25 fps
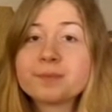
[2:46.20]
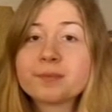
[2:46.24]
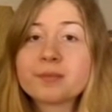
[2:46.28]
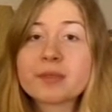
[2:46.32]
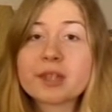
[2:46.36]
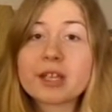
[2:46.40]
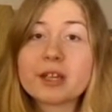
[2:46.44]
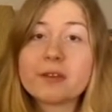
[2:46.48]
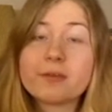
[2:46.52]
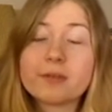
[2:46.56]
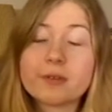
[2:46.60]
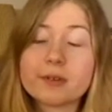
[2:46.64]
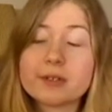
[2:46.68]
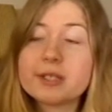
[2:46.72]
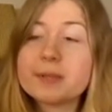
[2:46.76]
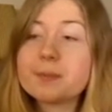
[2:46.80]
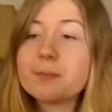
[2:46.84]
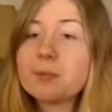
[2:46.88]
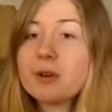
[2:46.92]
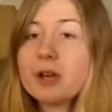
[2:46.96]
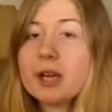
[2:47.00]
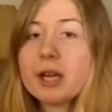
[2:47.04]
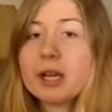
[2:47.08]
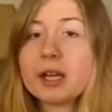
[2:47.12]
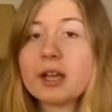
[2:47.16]
for its
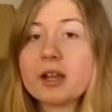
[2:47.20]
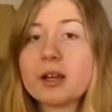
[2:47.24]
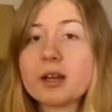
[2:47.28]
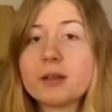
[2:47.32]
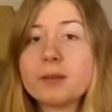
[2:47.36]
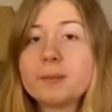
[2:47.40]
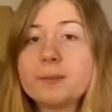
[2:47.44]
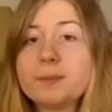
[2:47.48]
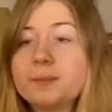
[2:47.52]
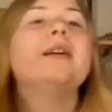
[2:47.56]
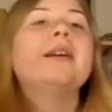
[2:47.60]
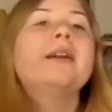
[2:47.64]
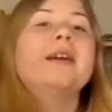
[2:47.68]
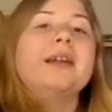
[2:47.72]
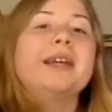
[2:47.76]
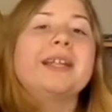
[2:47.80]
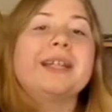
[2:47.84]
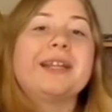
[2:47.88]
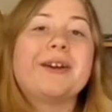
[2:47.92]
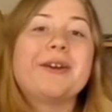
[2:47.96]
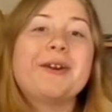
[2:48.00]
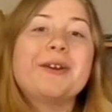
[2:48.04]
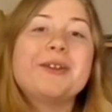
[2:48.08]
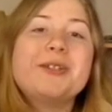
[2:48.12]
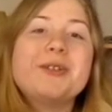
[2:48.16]
prey.
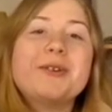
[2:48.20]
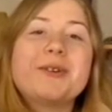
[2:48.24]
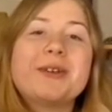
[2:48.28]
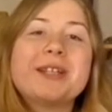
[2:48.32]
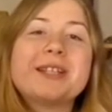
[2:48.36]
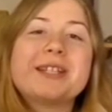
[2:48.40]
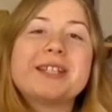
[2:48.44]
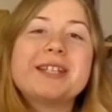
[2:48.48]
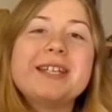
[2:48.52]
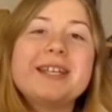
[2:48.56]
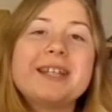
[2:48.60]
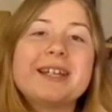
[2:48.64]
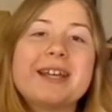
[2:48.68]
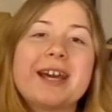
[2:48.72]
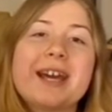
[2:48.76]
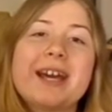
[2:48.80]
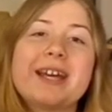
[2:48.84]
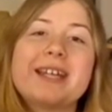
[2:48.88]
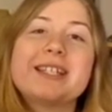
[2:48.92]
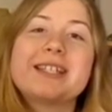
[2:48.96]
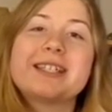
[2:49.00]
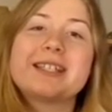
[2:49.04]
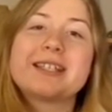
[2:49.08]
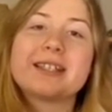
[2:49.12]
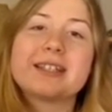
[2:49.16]
Now, as you can see, it
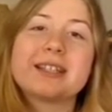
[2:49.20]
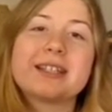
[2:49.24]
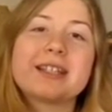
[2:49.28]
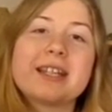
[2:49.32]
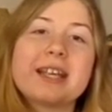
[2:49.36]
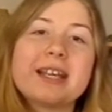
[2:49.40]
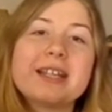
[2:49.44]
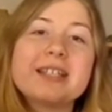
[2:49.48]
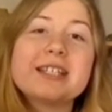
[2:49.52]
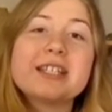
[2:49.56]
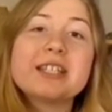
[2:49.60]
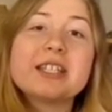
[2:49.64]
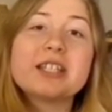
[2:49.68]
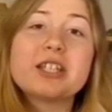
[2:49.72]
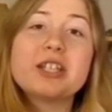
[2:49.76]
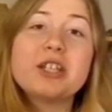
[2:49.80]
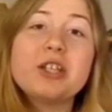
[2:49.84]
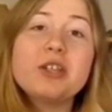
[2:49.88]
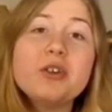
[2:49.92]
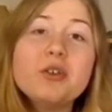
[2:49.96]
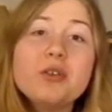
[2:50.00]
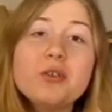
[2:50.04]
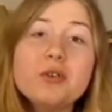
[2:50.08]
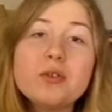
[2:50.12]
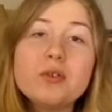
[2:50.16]
has this
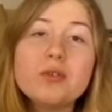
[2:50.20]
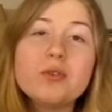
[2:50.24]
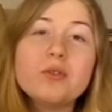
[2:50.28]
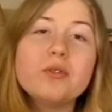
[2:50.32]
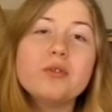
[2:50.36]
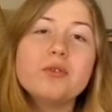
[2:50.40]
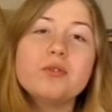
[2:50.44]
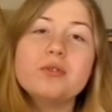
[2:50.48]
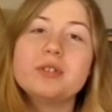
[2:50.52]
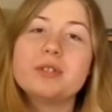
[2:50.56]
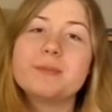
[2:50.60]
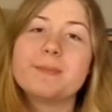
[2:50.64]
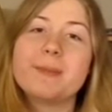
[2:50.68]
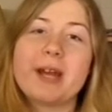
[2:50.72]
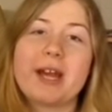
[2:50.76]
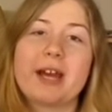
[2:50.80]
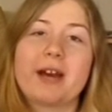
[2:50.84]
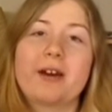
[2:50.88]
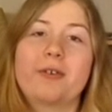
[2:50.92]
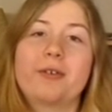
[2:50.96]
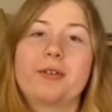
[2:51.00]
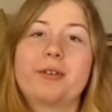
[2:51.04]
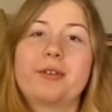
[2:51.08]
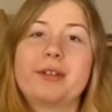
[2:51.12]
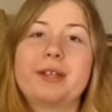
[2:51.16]
huge
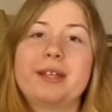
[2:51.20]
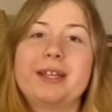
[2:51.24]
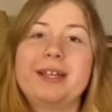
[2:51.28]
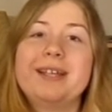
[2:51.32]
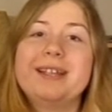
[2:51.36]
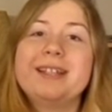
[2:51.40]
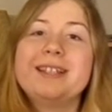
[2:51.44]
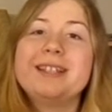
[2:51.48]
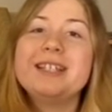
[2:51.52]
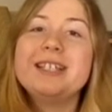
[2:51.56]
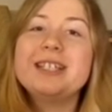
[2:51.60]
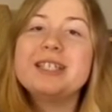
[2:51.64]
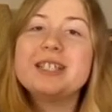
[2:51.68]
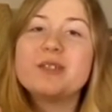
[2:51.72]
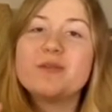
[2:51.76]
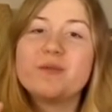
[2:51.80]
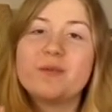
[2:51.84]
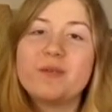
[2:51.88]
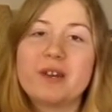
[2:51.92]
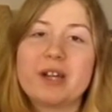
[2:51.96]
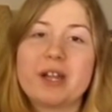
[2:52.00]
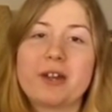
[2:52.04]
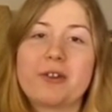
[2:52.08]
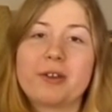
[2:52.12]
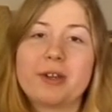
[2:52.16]
mouth and these
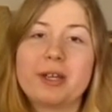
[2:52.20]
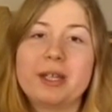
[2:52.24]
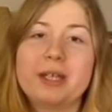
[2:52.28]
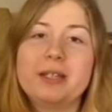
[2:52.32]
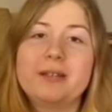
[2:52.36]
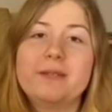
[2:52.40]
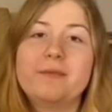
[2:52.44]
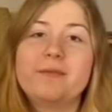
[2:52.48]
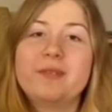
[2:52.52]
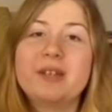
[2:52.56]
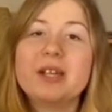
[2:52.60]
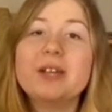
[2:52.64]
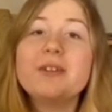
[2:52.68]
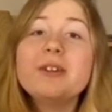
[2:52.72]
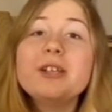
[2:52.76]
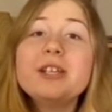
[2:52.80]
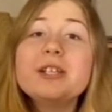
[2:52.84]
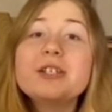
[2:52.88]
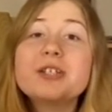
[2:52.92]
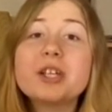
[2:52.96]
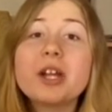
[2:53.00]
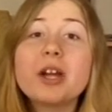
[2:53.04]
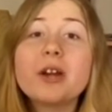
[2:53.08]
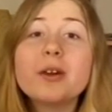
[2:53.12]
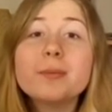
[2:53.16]
very, very
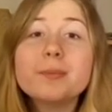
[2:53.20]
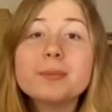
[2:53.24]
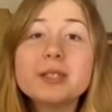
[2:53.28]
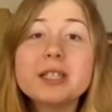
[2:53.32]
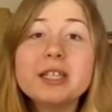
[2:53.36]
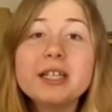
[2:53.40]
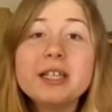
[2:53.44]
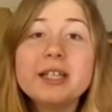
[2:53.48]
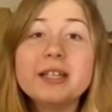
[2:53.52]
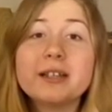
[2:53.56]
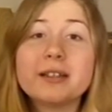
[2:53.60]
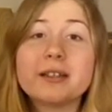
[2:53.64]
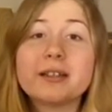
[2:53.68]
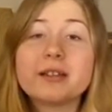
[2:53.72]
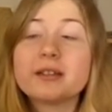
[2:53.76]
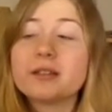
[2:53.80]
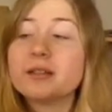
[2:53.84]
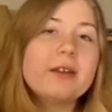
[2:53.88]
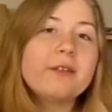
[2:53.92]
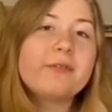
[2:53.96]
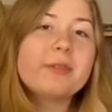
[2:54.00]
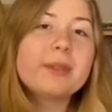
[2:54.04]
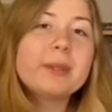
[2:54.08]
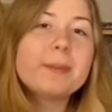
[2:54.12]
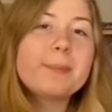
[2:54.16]
sharp teeth.
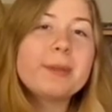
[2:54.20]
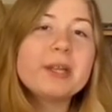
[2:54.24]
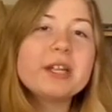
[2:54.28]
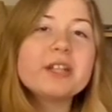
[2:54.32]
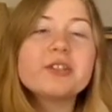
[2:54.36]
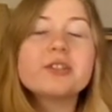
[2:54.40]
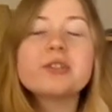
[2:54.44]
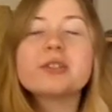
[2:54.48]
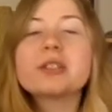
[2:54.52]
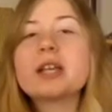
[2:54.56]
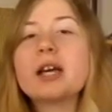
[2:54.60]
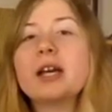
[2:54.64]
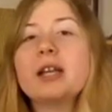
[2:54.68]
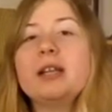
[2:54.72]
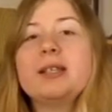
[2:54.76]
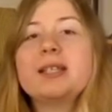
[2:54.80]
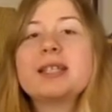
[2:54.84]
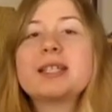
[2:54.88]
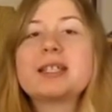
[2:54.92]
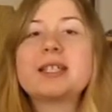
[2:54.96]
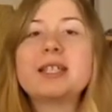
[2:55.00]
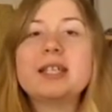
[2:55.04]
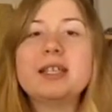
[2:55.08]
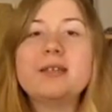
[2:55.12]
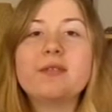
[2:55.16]
The picture's kind of
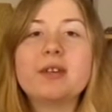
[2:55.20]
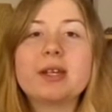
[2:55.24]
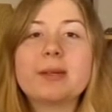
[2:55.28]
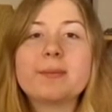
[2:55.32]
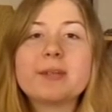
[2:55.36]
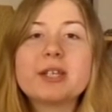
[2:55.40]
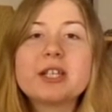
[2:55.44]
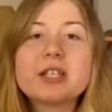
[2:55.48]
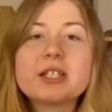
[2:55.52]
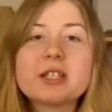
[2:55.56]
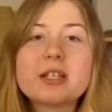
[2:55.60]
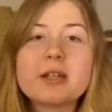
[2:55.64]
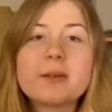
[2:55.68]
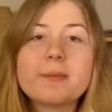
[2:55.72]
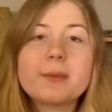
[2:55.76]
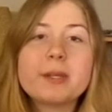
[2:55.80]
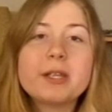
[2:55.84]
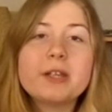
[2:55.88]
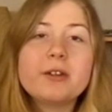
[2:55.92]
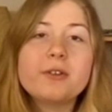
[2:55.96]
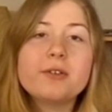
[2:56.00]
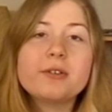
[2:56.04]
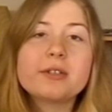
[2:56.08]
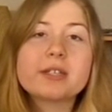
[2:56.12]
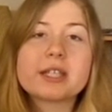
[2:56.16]
deceiving because it
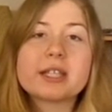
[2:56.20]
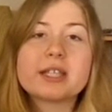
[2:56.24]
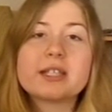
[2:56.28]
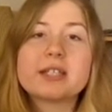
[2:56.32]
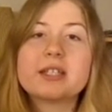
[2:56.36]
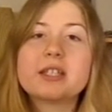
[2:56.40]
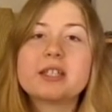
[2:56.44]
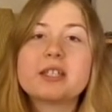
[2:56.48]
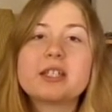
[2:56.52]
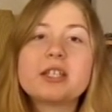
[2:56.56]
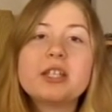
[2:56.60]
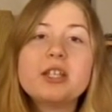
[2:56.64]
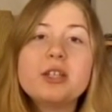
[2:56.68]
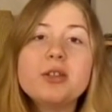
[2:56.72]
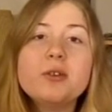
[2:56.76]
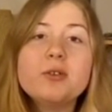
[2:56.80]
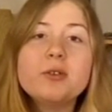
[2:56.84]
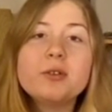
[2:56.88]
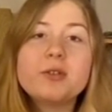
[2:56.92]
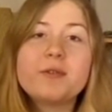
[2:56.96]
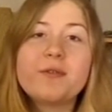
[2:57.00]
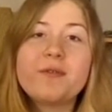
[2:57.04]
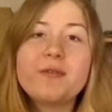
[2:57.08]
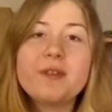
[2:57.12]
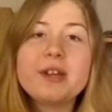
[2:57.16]
appears as this
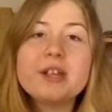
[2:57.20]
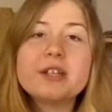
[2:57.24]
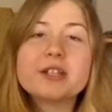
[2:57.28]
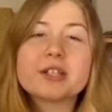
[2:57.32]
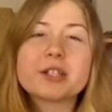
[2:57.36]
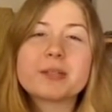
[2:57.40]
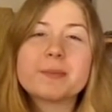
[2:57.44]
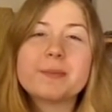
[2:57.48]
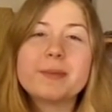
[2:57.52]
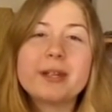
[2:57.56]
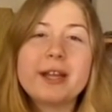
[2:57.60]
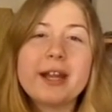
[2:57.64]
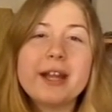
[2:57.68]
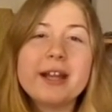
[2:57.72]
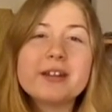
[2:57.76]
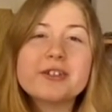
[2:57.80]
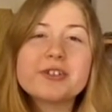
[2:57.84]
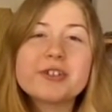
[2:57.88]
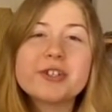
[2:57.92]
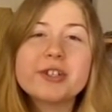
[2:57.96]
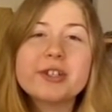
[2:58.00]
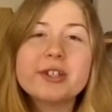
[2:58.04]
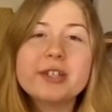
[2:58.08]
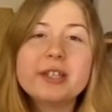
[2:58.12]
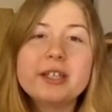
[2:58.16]
huge fish, but
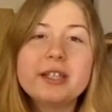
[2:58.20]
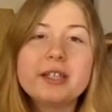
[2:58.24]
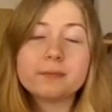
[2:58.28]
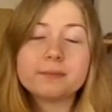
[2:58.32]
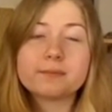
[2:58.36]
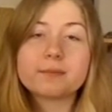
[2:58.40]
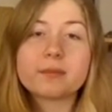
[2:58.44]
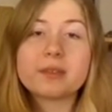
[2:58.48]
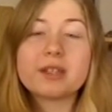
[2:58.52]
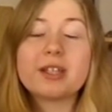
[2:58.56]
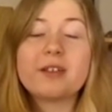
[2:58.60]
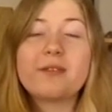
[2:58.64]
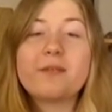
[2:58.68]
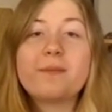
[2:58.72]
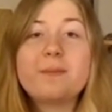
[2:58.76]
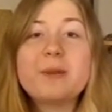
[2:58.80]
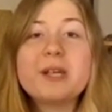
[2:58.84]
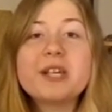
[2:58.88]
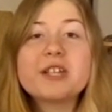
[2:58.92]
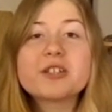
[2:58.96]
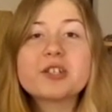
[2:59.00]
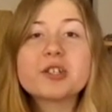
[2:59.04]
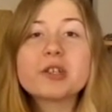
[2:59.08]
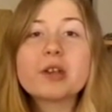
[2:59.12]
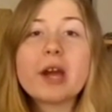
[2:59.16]
actually the
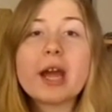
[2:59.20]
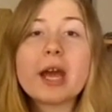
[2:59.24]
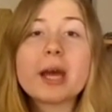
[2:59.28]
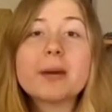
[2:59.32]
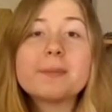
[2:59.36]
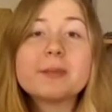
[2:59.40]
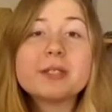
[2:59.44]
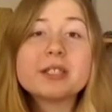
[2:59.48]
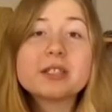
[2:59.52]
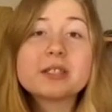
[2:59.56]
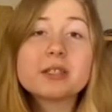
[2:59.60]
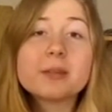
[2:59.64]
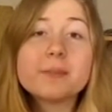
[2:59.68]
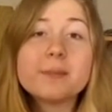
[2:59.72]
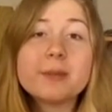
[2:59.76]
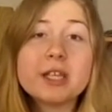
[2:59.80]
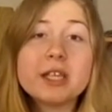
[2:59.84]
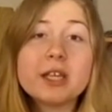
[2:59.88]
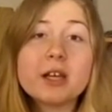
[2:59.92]
picture happens to be